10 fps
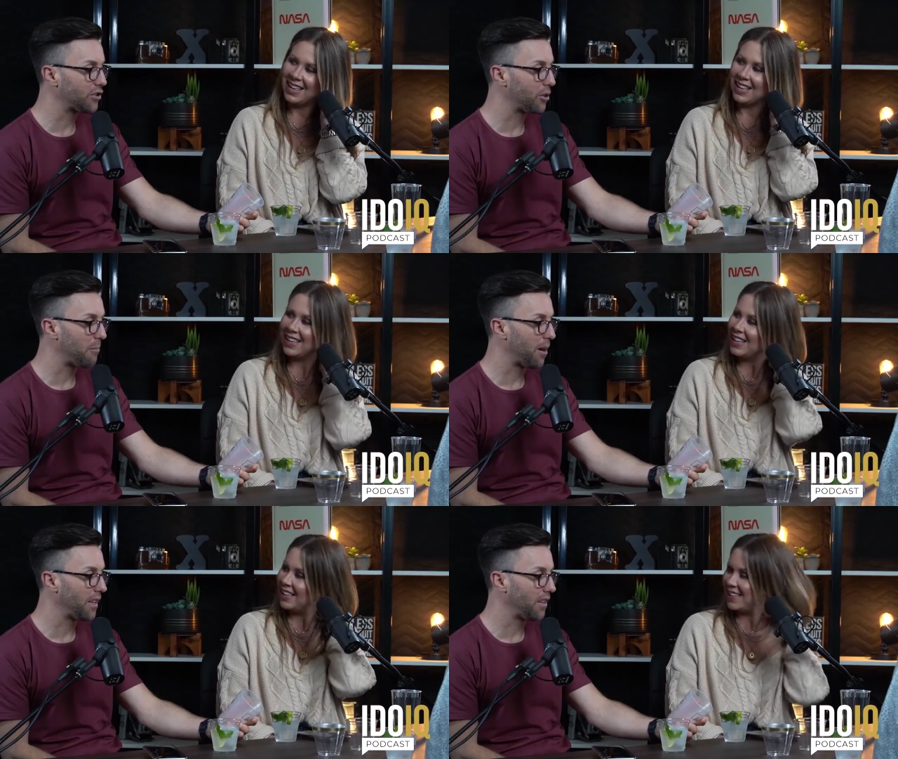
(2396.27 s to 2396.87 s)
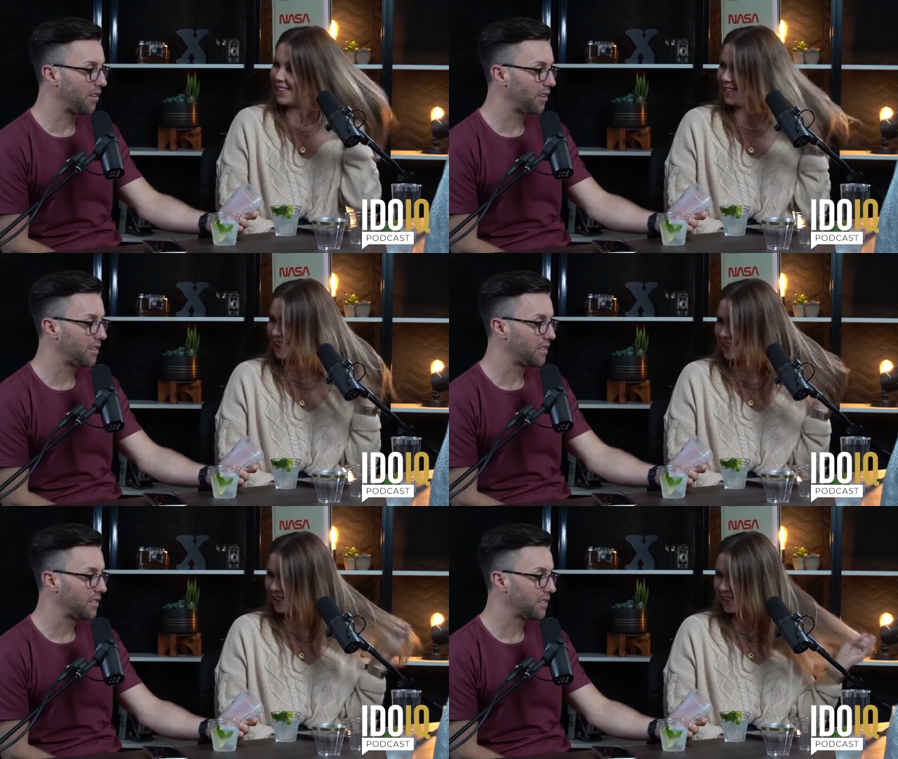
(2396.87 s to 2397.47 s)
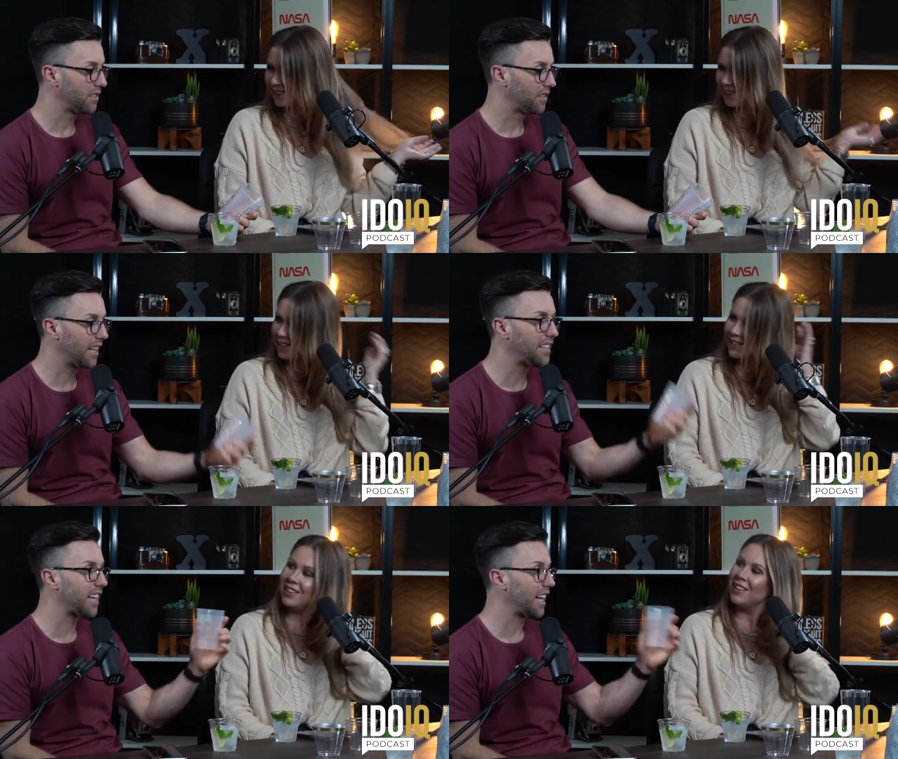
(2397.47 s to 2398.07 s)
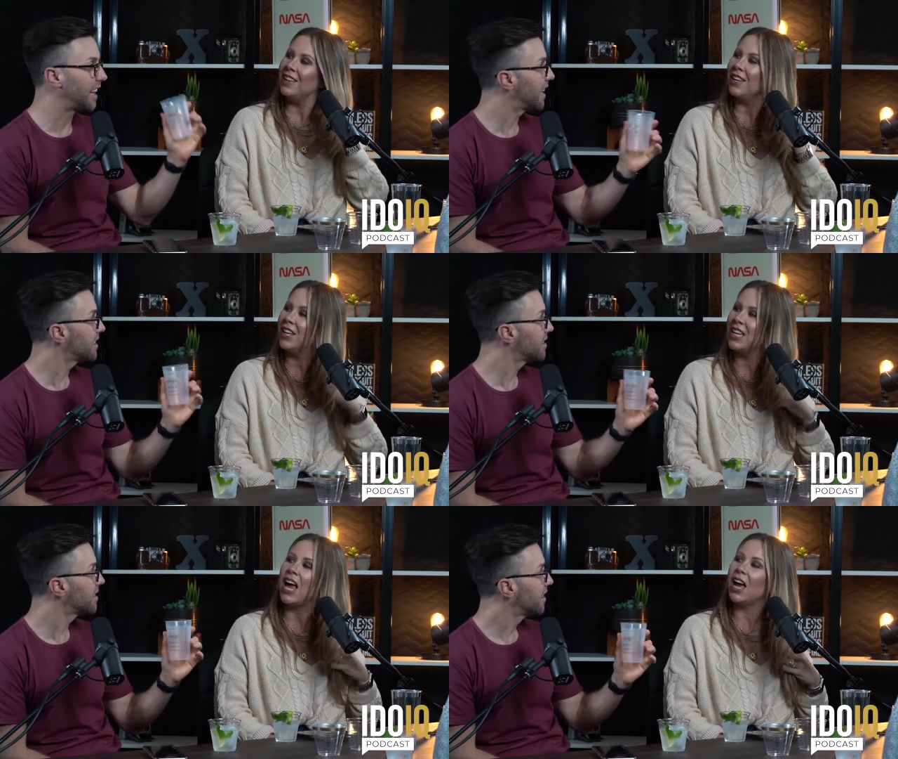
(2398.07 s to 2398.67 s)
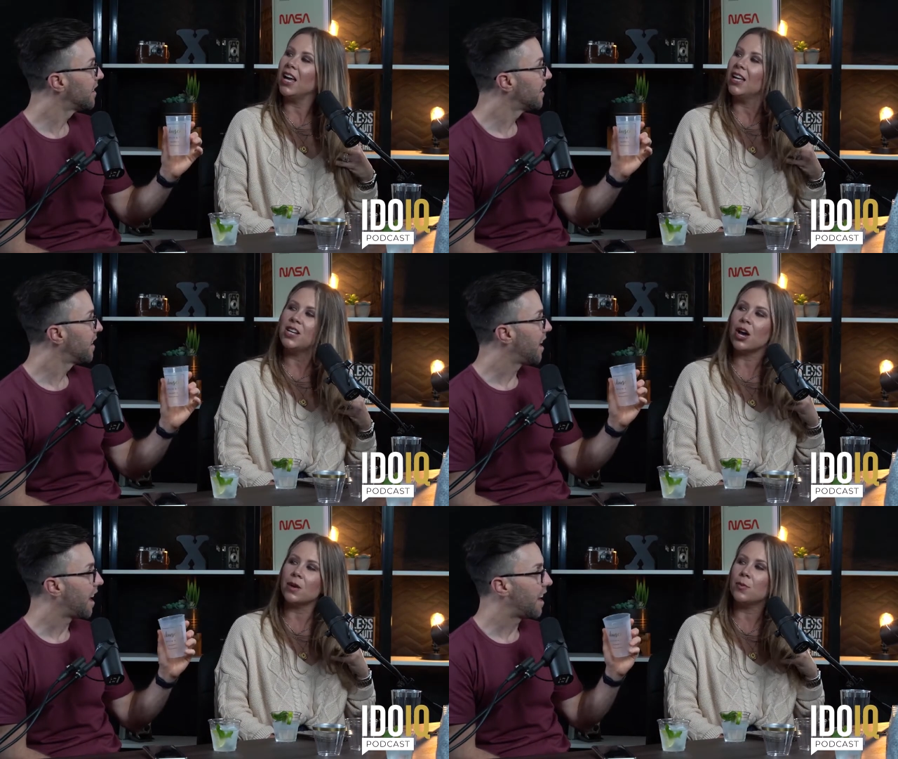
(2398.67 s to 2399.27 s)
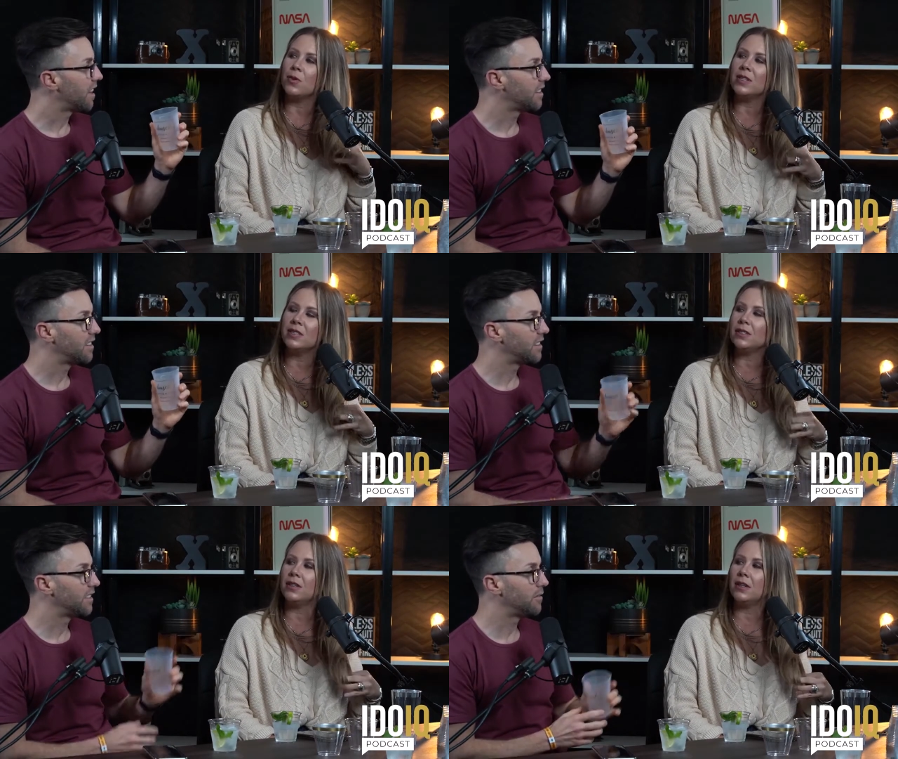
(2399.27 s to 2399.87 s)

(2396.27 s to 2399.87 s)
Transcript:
Speaker 1: extra money on things like this. Yeah,
Speaker 2: not important. It's